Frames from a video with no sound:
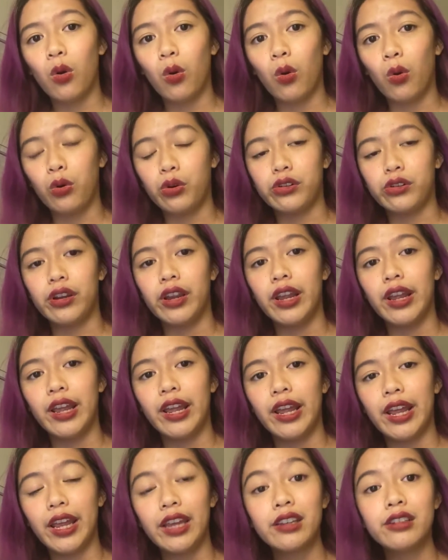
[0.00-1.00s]
or
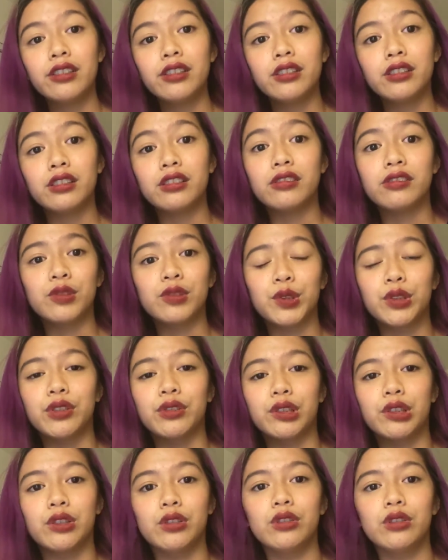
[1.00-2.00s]
Ariel
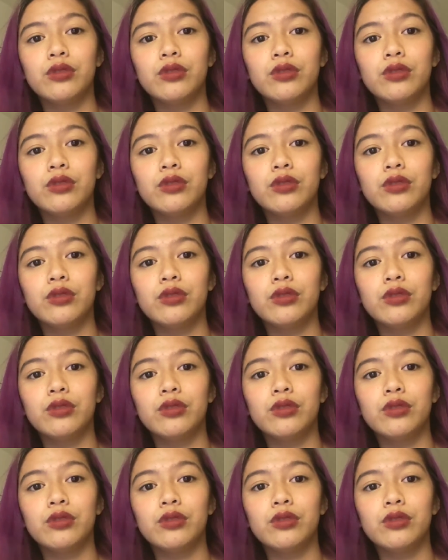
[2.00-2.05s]
for